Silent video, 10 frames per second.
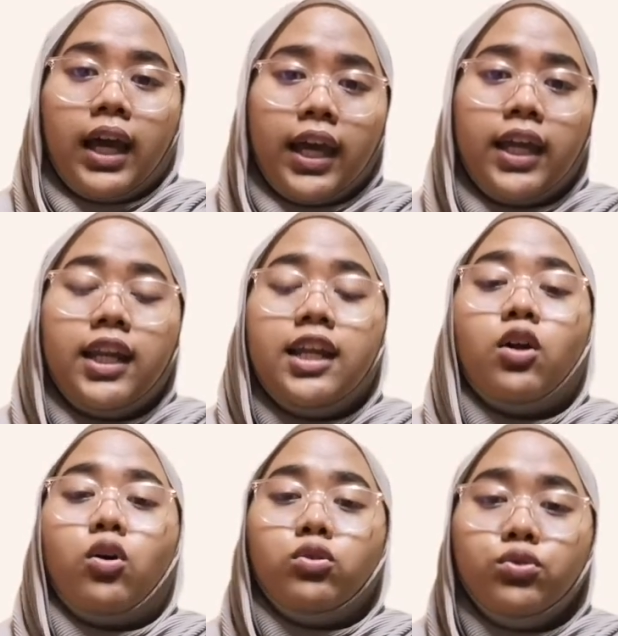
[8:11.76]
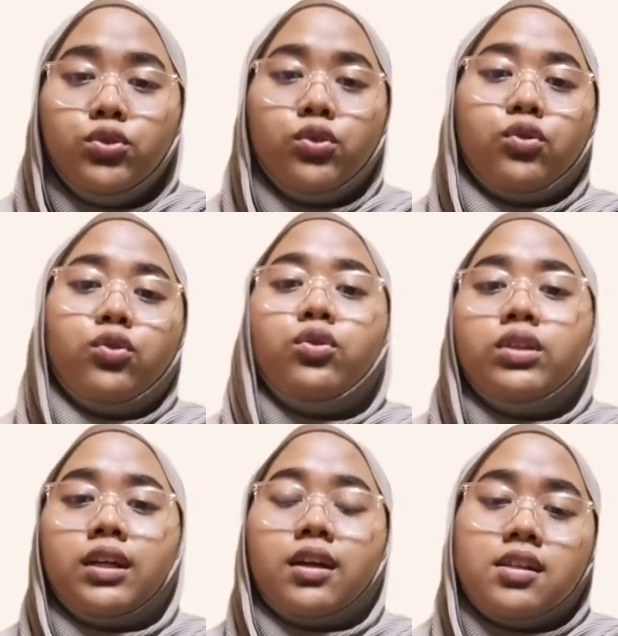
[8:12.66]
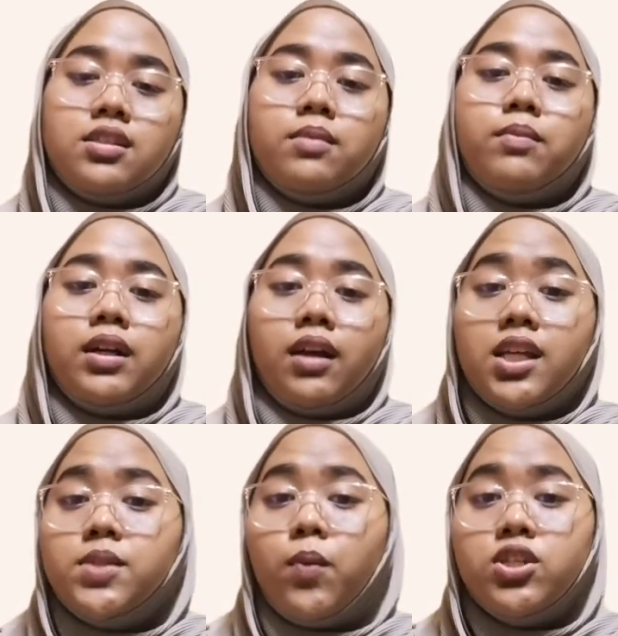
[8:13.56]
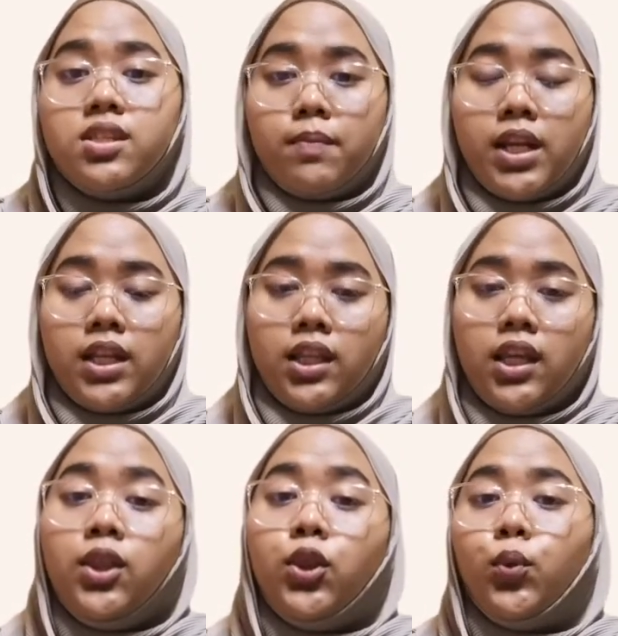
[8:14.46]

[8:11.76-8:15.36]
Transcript: It is also the customer's responsibility